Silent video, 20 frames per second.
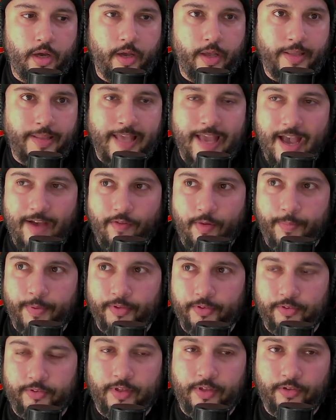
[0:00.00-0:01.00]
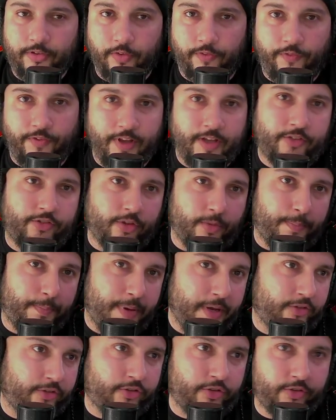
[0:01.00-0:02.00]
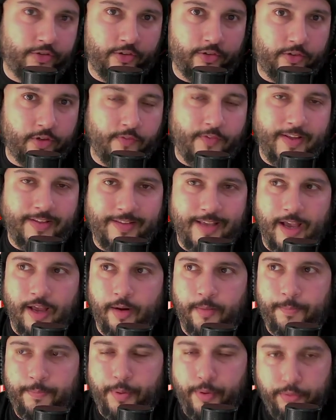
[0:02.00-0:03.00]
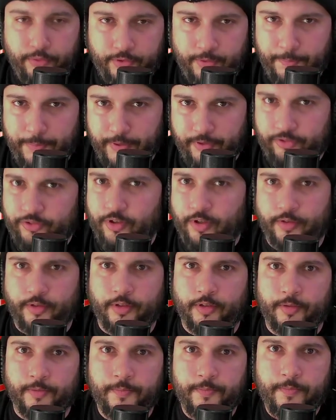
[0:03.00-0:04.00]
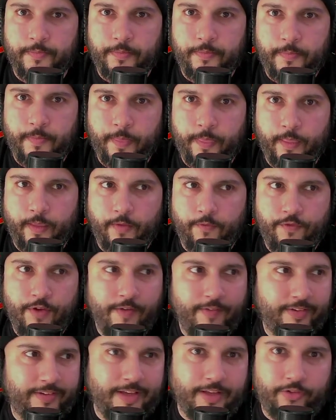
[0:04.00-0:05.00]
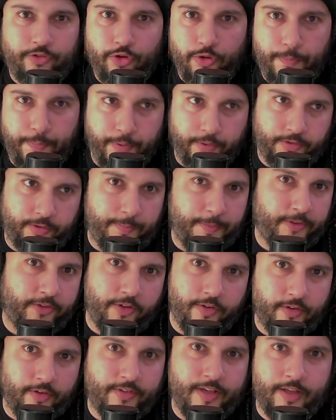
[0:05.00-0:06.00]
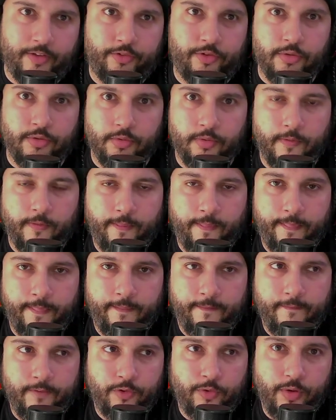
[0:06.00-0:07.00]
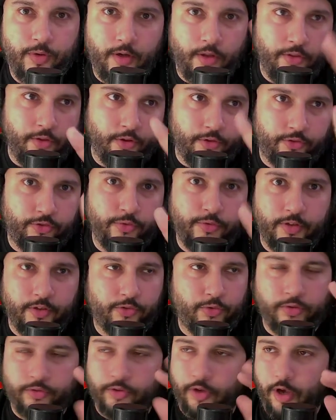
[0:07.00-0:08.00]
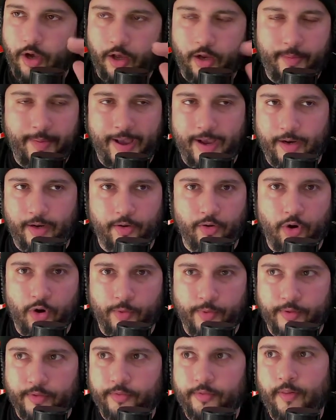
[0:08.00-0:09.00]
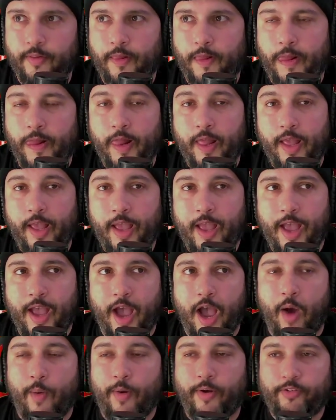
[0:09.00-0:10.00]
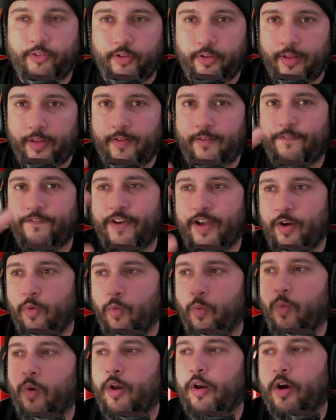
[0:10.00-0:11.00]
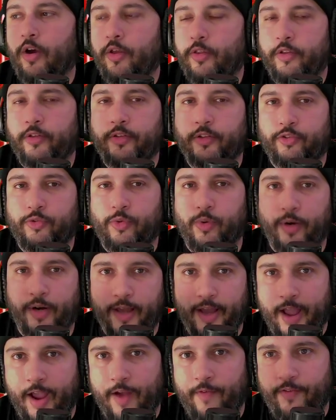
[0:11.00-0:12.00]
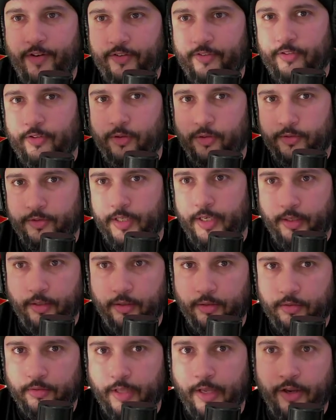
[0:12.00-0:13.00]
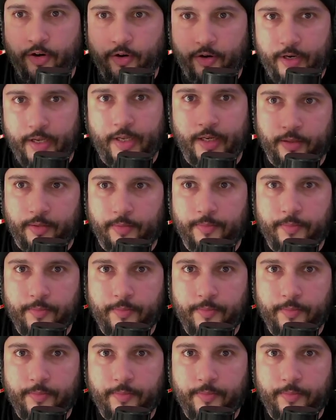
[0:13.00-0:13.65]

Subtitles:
They have a bunch of things to flex your pictures and stuff like that. Post a picture on there. If you have a tattoo, post a picture of your tattoo. Do it on those 2 Discords automatically, always. I want you to then find one other Discord every single day that you're in.